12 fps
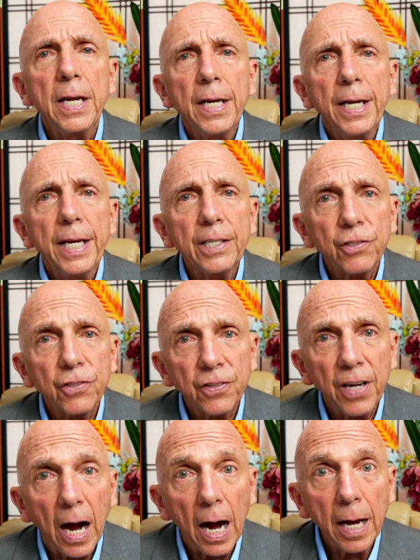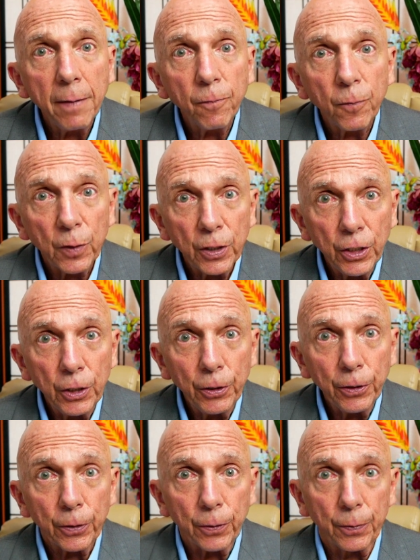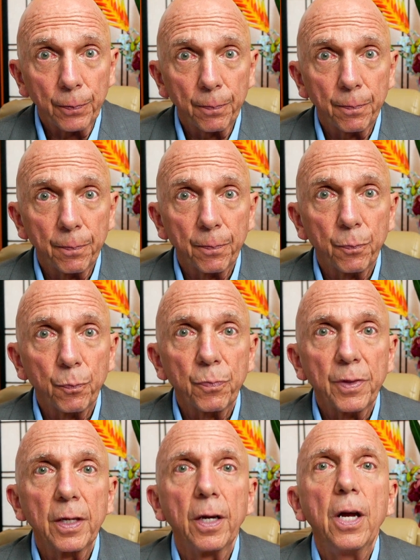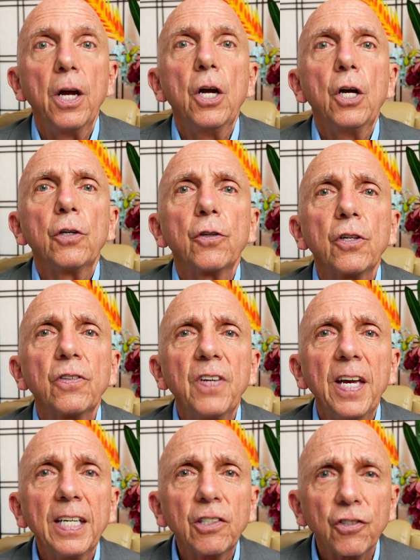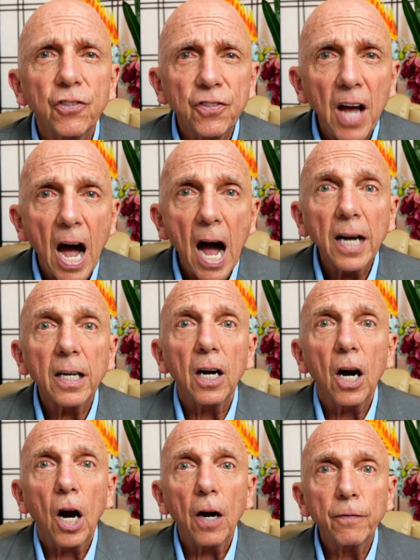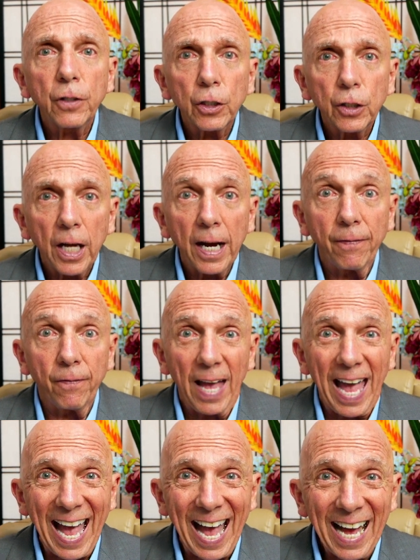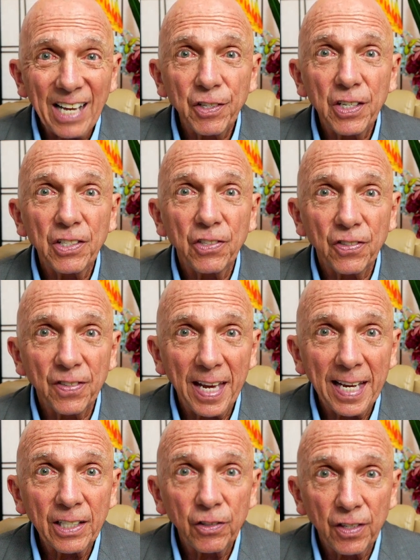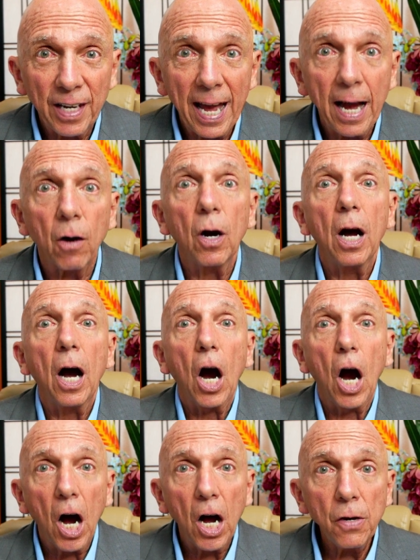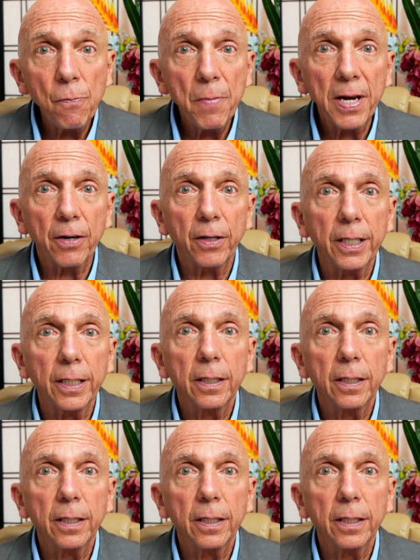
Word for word: it's time for you to take stock of your life as it stands now, unmarried,